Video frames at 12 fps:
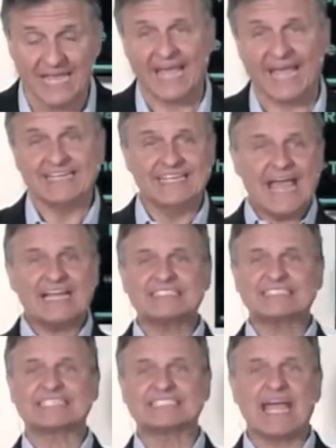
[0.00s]
And yet
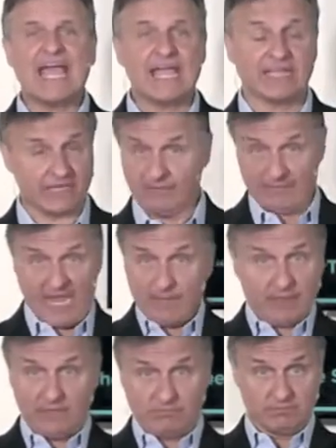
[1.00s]
today, and
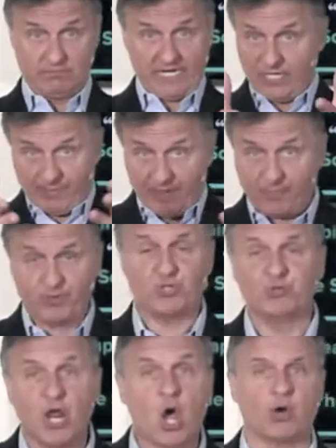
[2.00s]
maybe many people
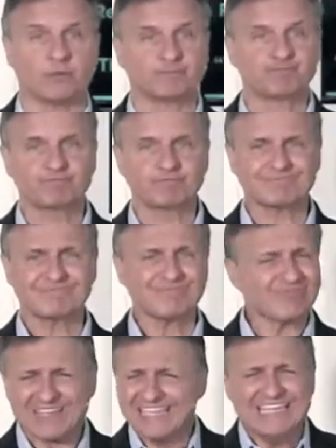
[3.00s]
you know,
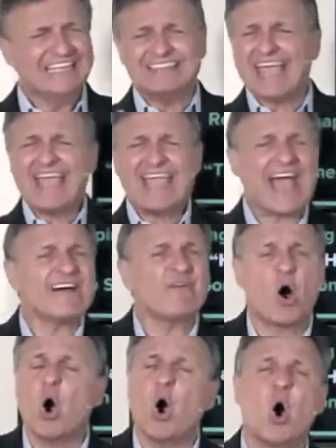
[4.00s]
they have
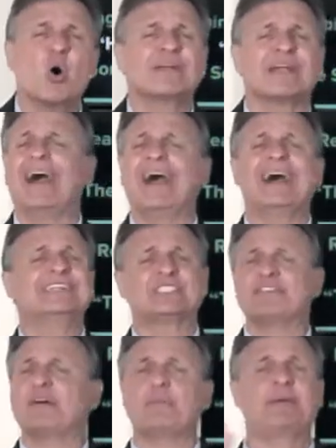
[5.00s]
all kinds
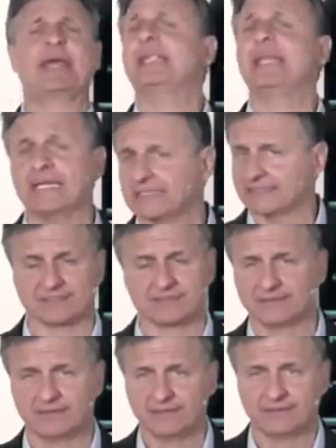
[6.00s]
of opinions
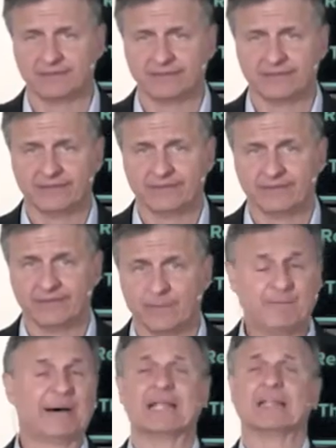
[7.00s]

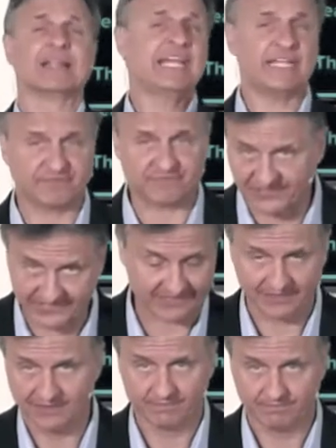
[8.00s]
beliefs
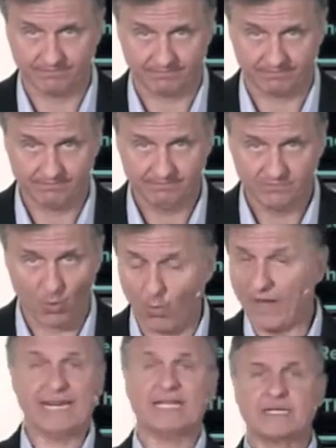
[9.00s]

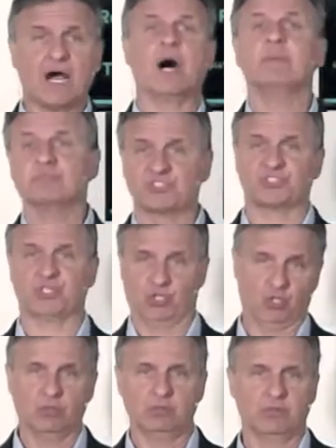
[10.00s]
when it comes
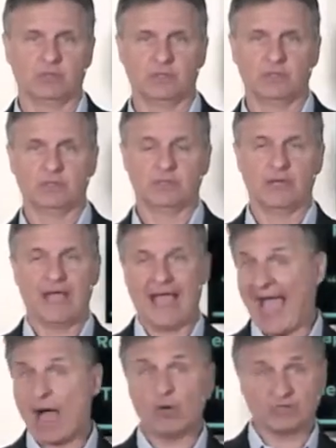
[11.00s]
to
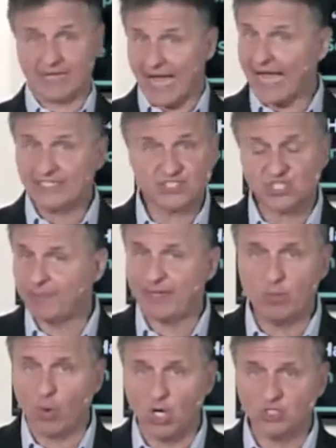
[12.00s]
how God should be
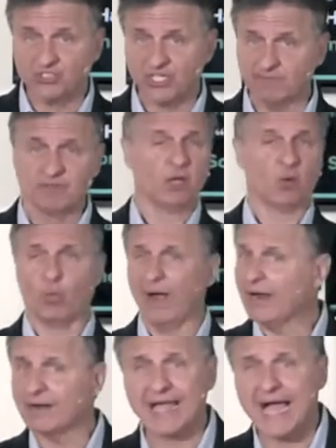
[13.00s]
worshiped,
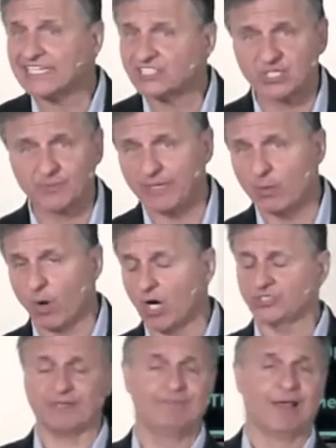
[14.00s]
where God should be worshiped,